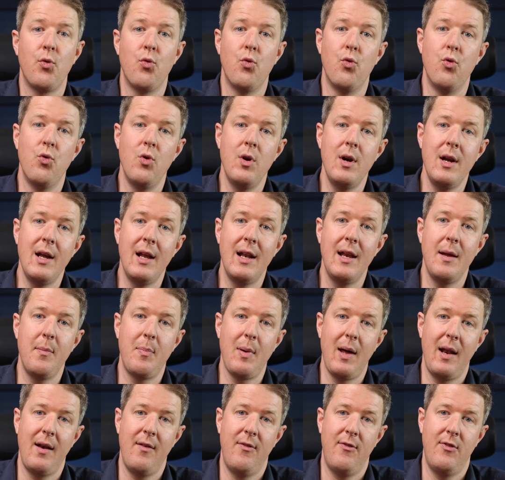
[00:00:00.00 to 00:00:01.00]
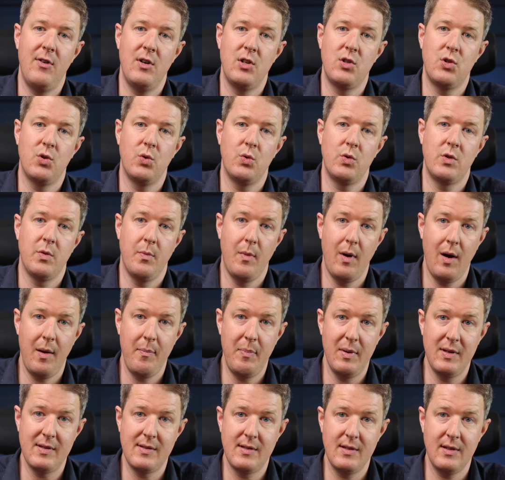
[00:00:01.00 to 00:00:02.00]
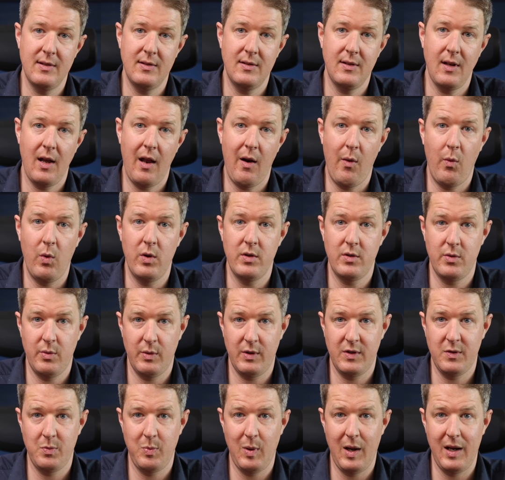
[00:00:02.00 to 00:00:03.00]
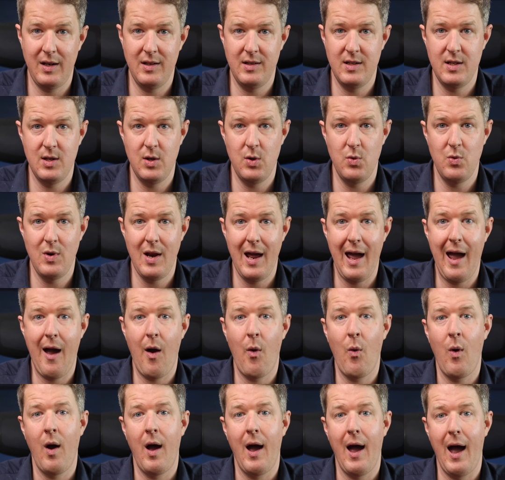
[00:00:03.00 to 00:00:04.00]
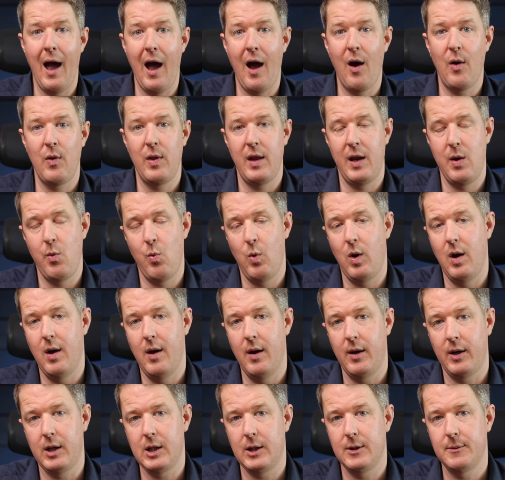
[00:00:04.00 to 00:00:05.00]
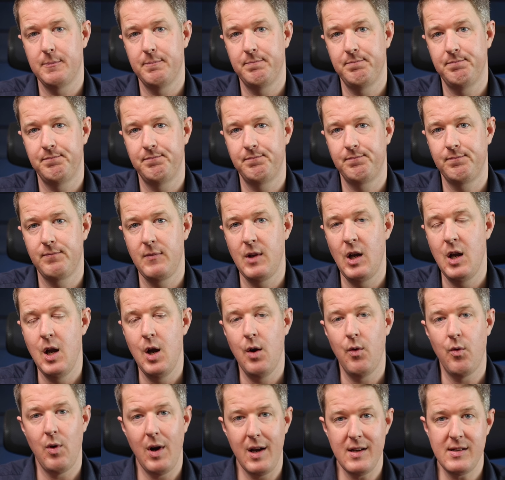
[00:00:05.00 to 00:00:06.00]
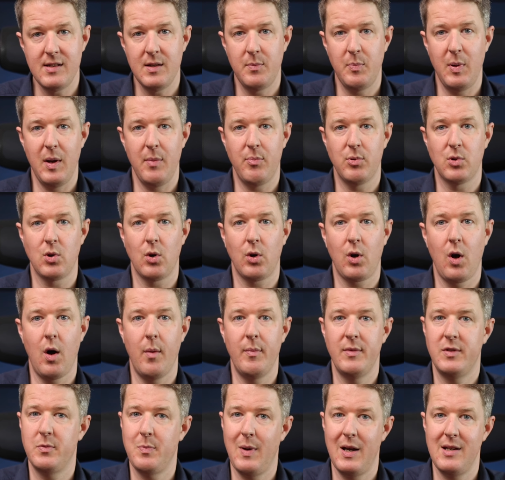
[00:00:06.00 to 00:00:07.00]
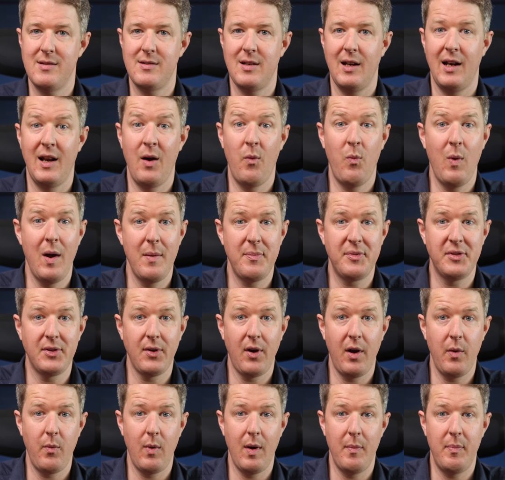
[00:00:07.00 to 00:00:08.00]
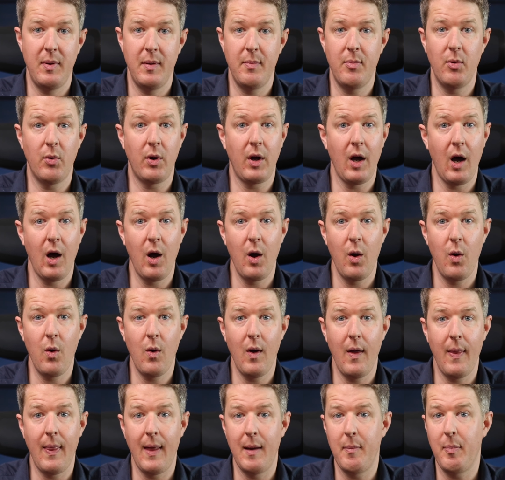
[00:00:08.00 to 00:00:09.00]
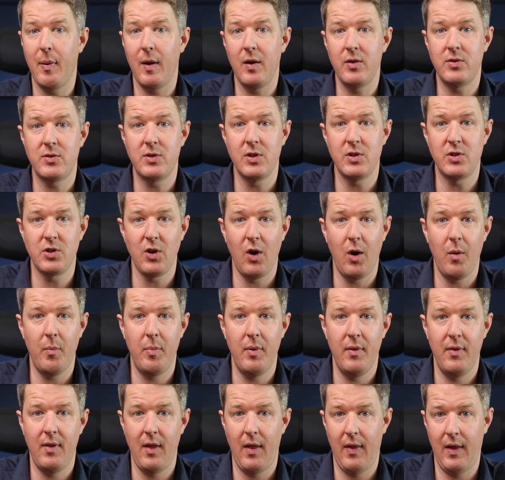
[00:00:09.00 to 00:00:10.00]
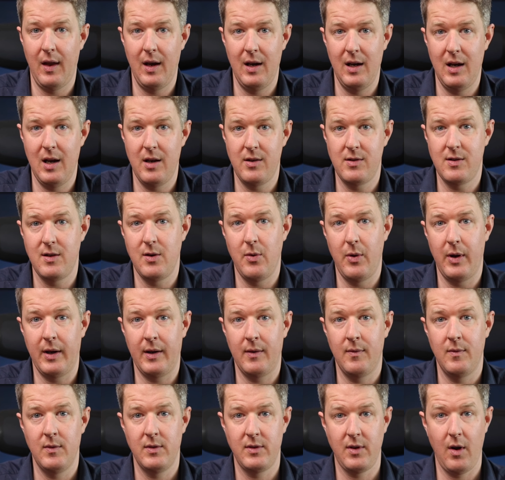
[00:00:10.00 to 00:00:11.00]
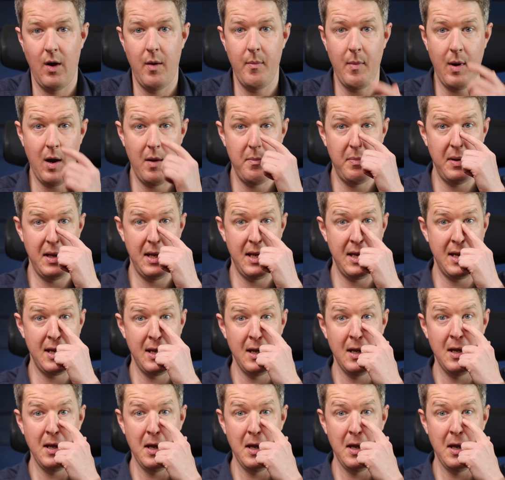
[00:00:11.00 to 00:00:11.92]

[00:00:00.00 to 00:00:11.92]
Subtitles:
really beneficial to my business and I want to explain to you now how they work. Ratedpeople.com is basically a website where people go and they post a job that they need doing. So it might be,